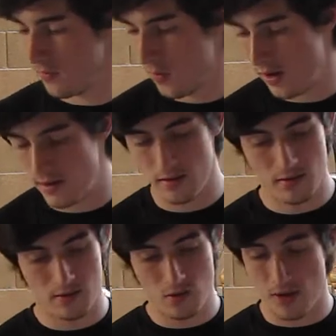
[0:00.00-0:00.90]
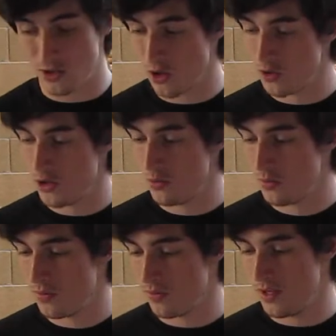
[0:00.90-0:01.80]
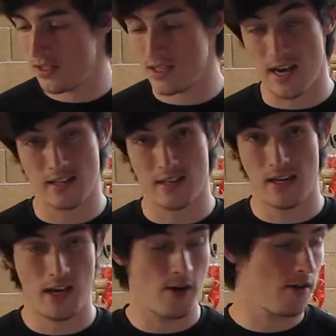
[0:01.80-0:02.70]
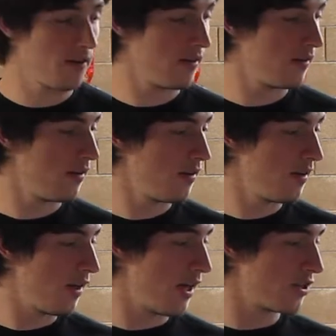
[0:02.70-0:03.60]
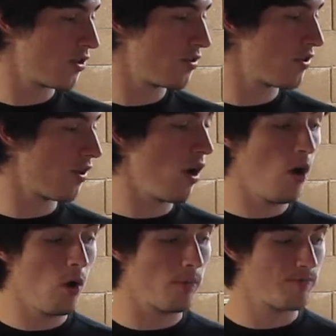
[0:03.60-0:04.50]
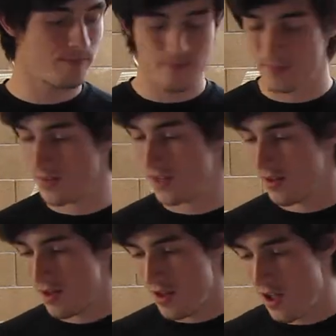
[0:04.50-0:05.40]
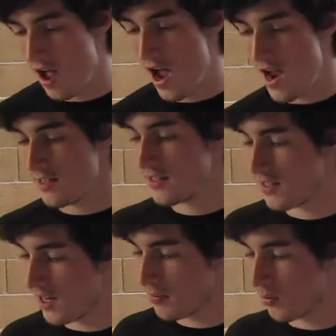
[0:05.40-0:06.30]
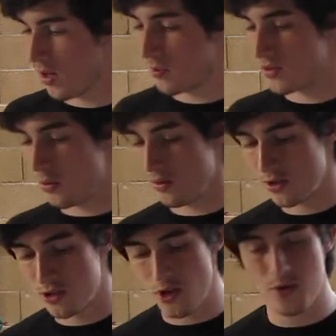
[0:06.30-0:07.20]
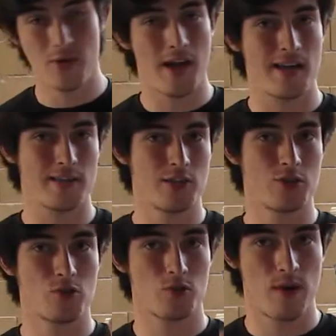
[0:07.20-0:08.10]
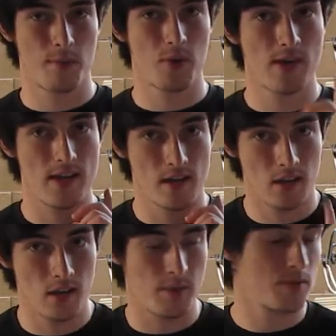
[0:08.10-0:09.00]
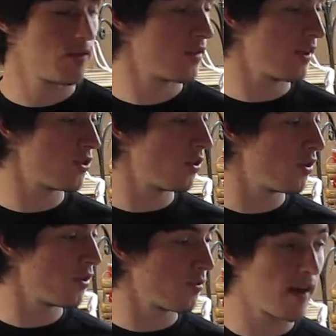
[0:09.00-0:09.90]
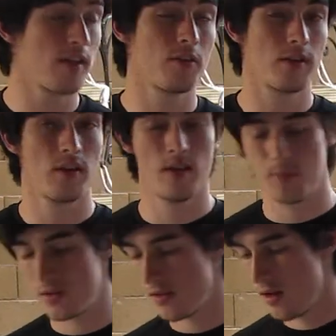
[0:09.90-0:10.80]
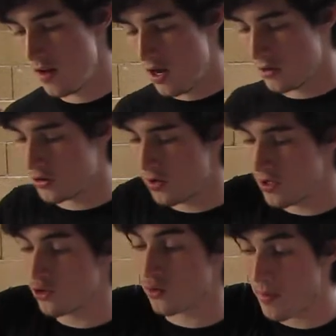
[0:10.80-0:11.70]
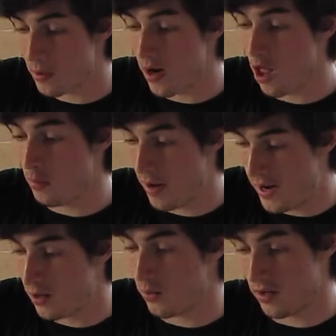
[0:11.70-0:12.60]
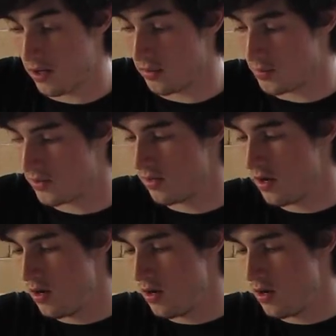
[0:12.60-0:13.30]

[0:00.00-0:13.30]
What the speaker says: But so I showed you these guys in here. I showed you the, oh, I skipped what I was going to show you guys, the Tremper Eclipse, because I showed you the regular Eclipse. I'll show you the Tremper Albino Eclipse.